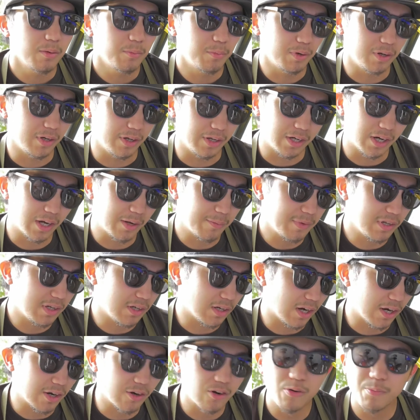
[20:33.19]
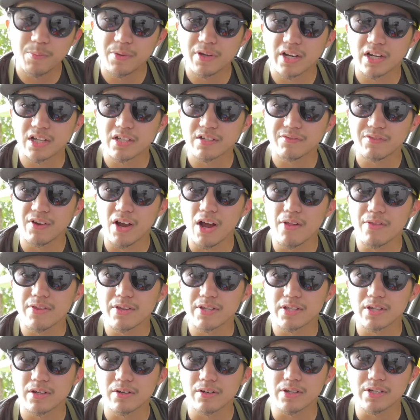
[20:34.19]
But I mean, I hope you guys found
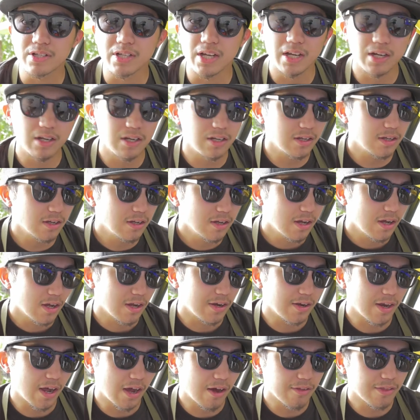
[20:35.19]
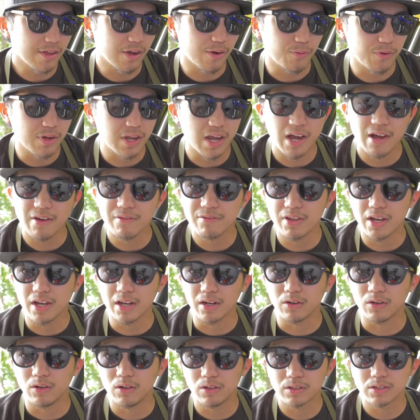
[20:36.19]
this entertaining. Now that we have
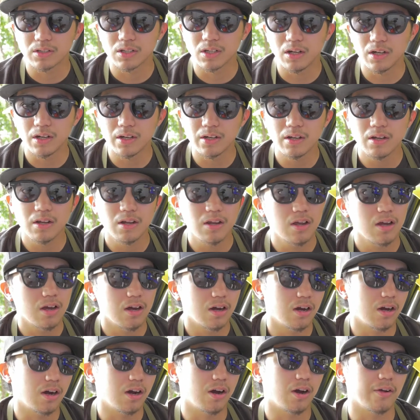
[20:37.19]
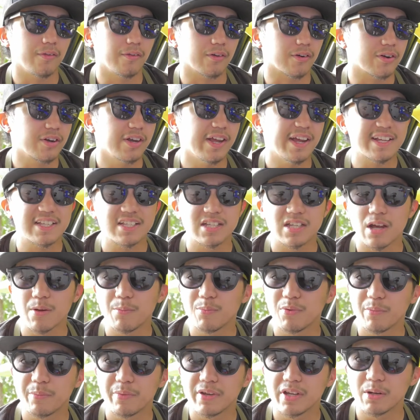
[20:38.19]
that all done, uh, our next
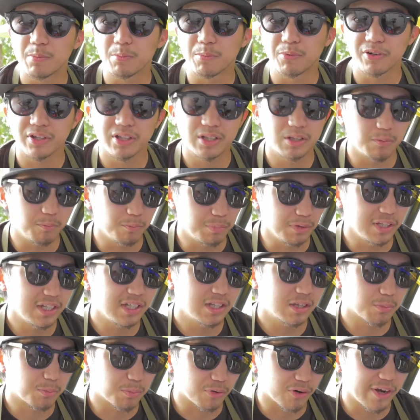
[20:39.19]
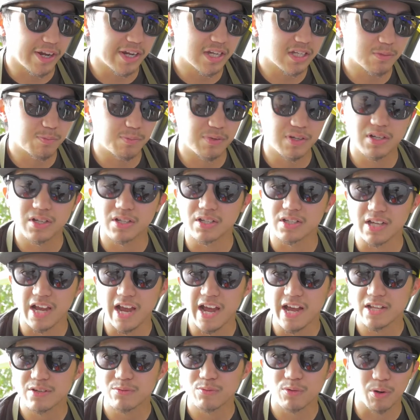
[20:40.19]
step would be to bleed, bleed the brakes, because
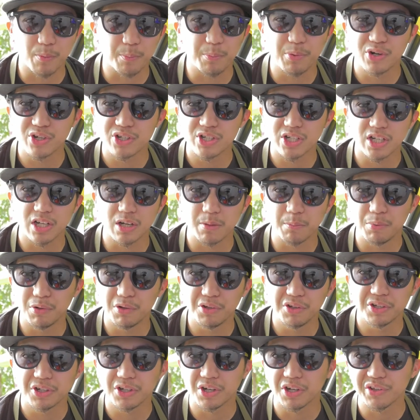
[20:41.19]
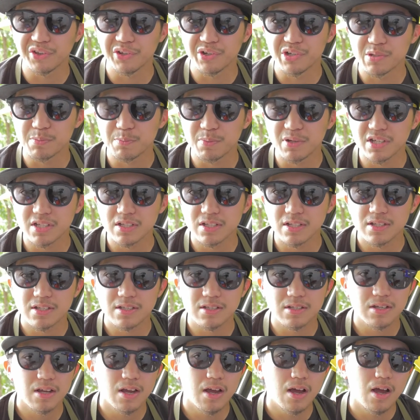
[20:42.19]
as we were pushing and pulling on those
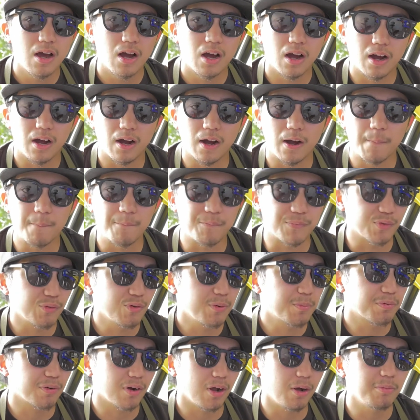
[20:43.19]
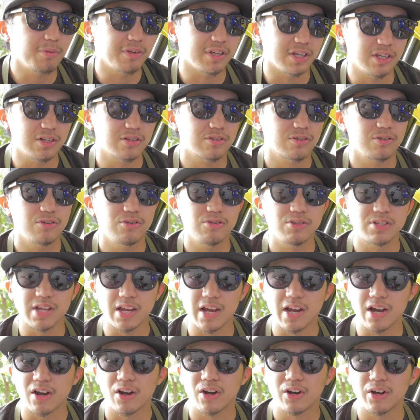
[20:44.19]
pistons, um, we probably introduced
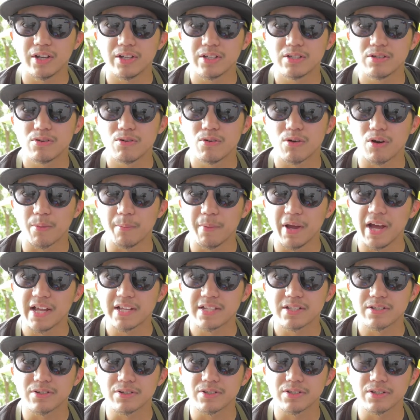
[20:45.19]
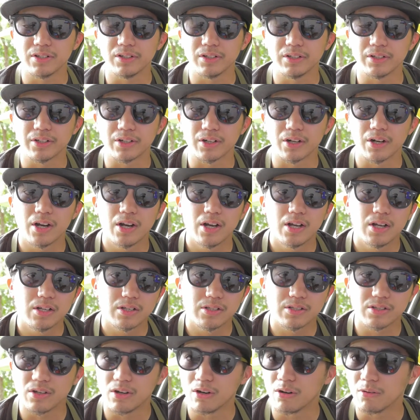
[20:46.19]
air into our master cylinder.
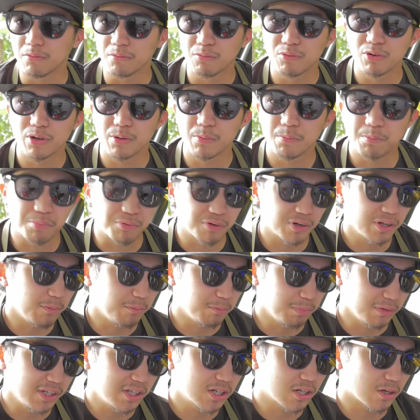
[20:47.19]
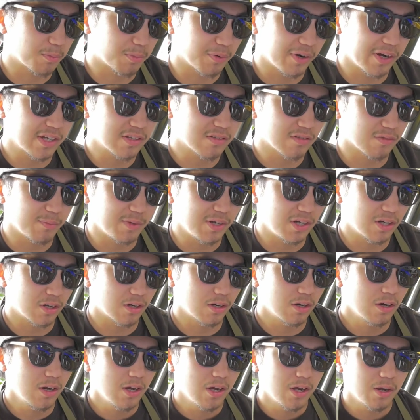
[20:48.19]
So we would ble bleed our brakes from
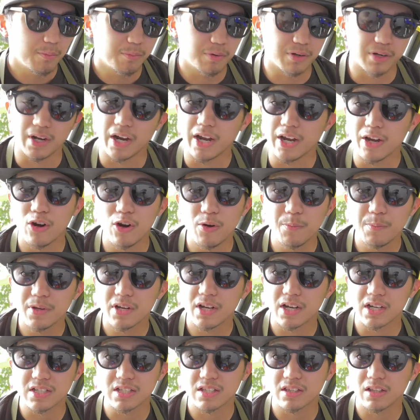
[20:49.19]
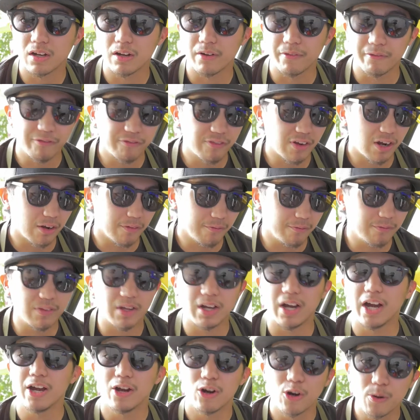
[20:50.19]
here. But I hope you guys thought,
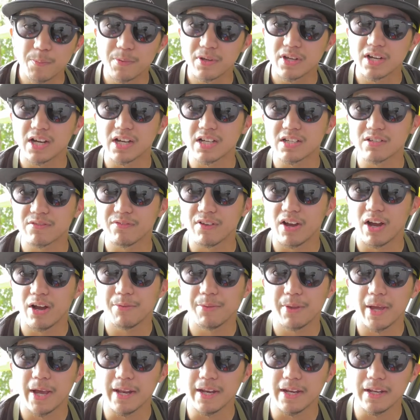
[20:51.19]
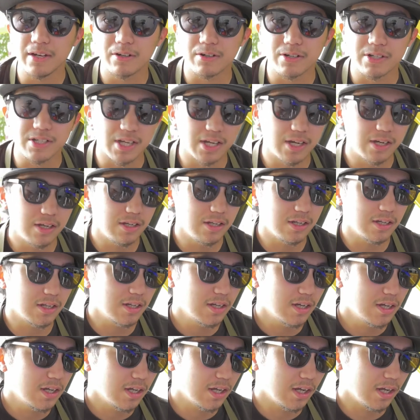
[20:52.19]
found, I hope you guys found that
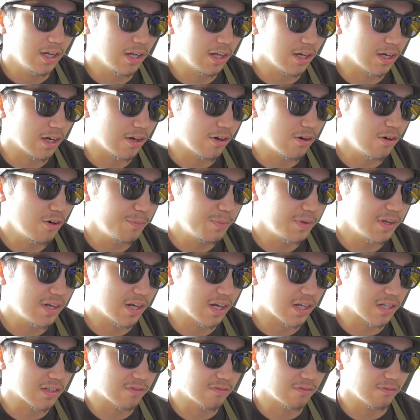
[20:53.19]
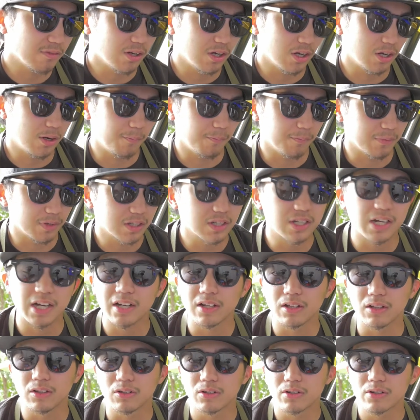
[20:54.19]
entertaining, and I hope you guys um,
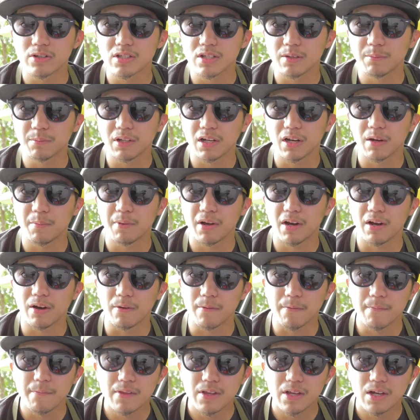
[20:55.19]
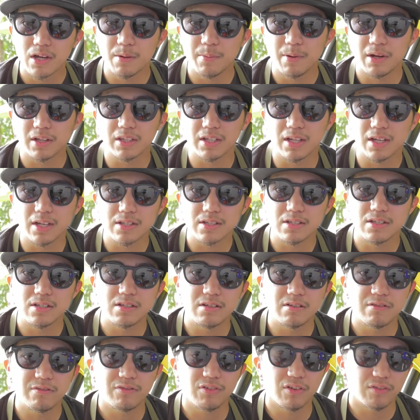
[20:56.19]
kind of learned something about about the X T
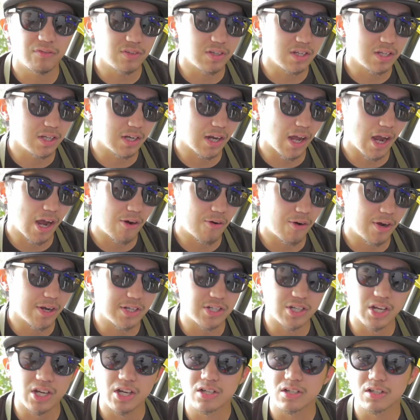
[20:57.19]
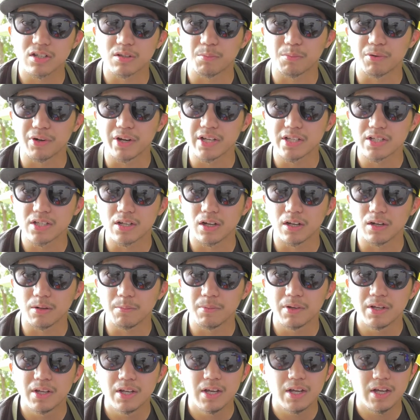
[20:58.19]
two fifty and how I changed the brakes on
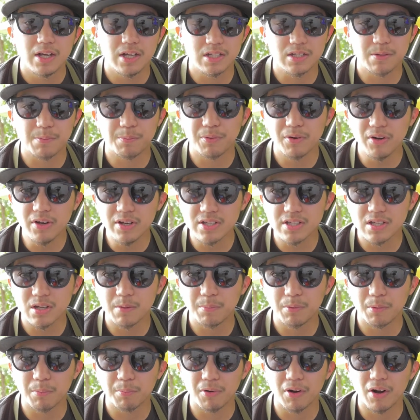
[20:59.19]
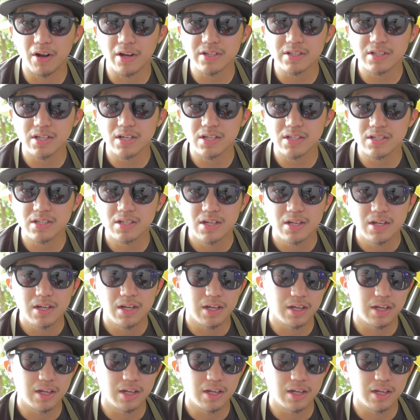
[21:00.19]
them. It's a pretty simple process.